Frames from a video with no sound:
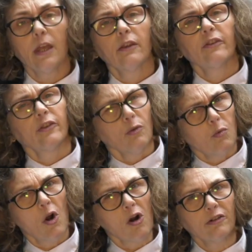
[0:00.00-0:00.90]
So
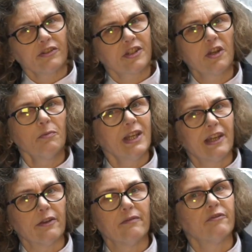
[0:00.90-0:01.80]
what can we
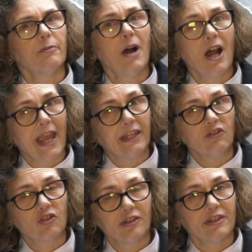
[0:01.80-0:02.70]
learn from our
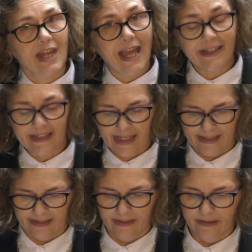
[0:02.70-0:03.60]
ancient
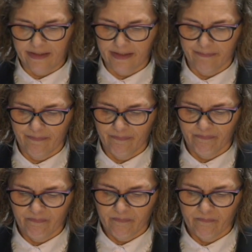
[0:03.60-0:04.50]
ancestors?
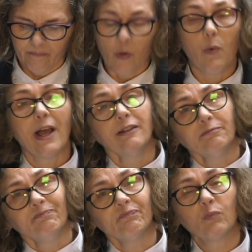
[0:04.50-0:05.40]
Well,
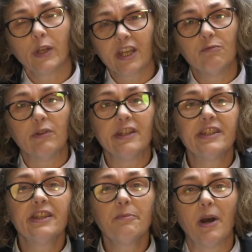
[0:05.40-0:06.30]
we can read
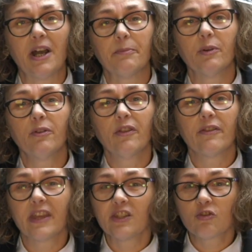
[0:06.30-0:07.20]
in the Bible
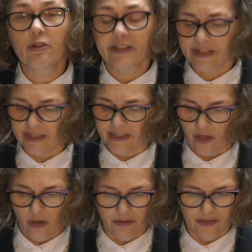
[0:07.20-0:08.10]
that they trusted
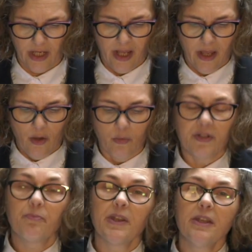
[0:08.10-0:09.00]
God
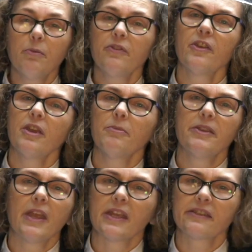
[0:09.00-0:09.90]
would be with them
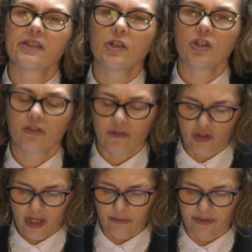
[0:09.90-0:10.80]
in their search for
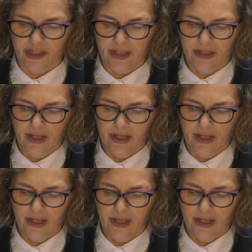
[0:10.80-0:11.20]
shelter,